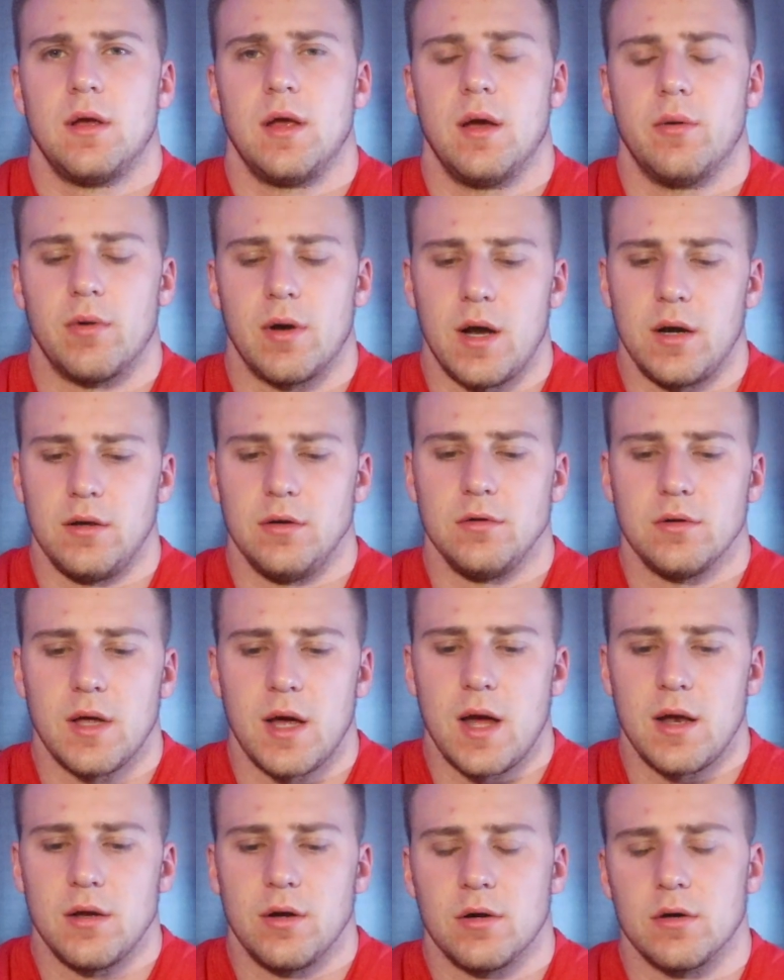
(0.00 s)
And when I do
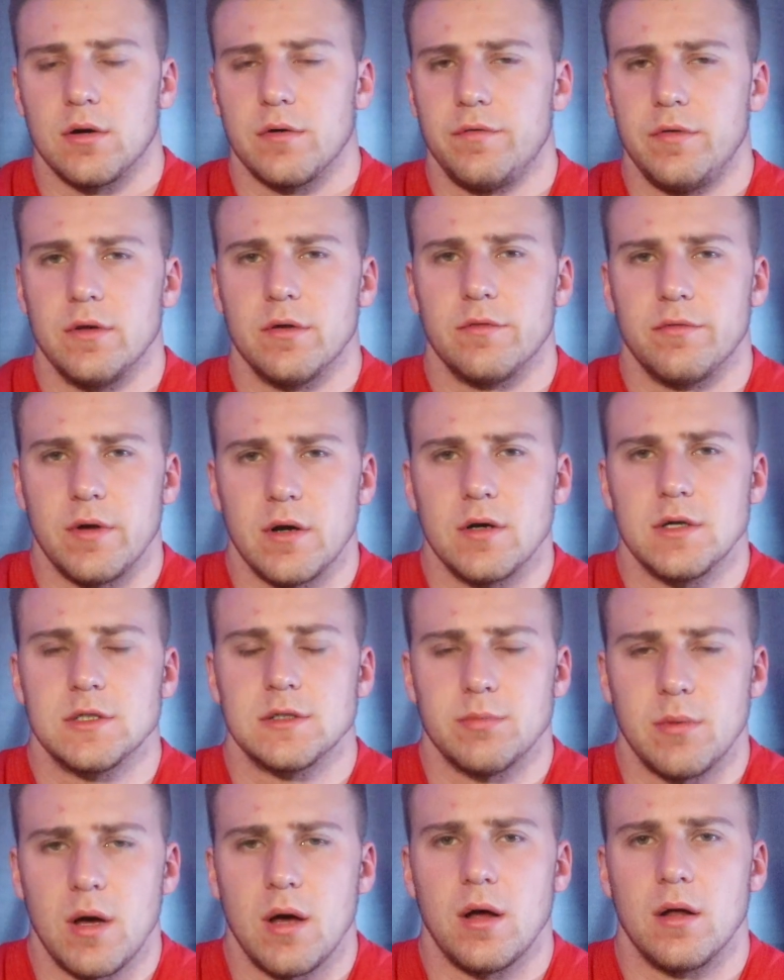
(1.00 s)
that, you're going to feel very
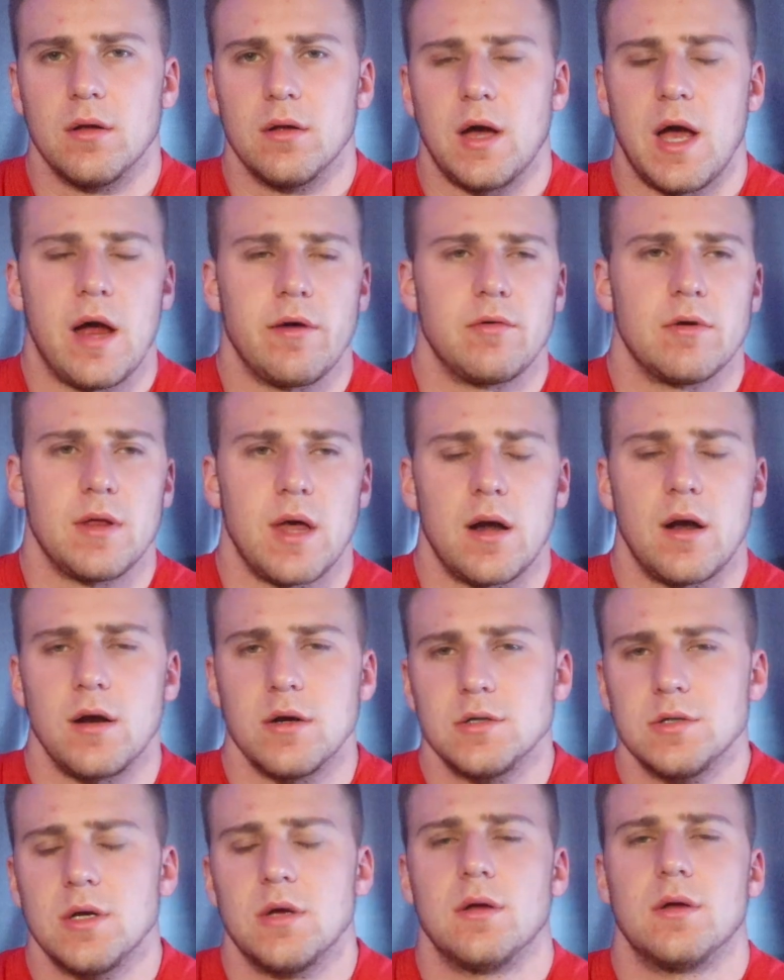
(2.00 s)
small after that,
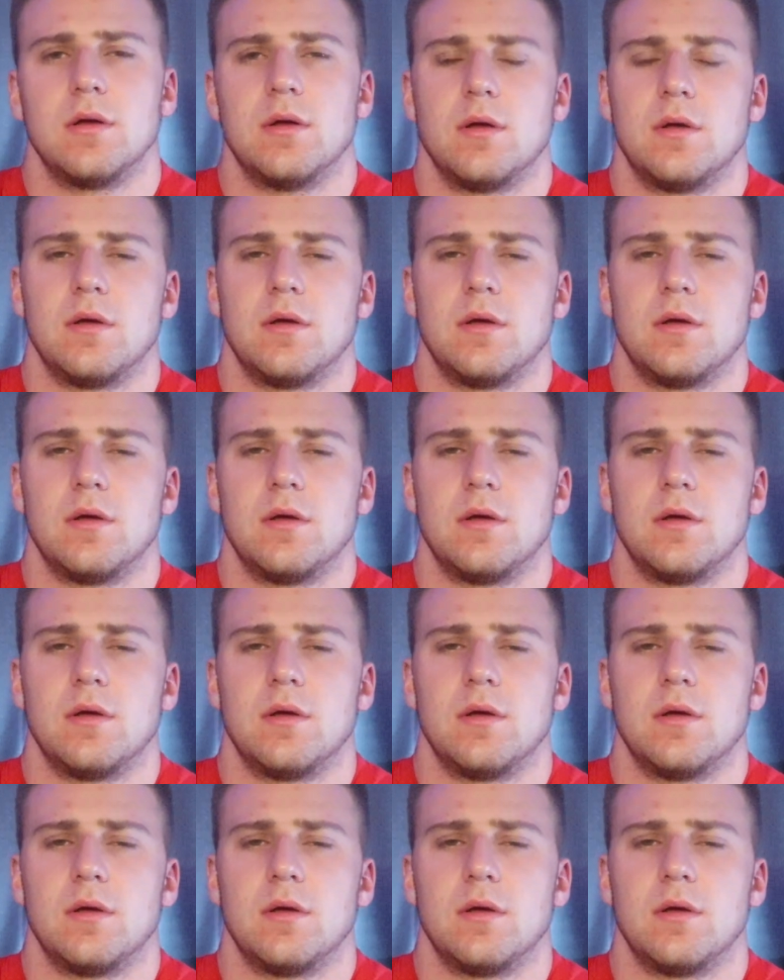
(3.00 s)
aren't you?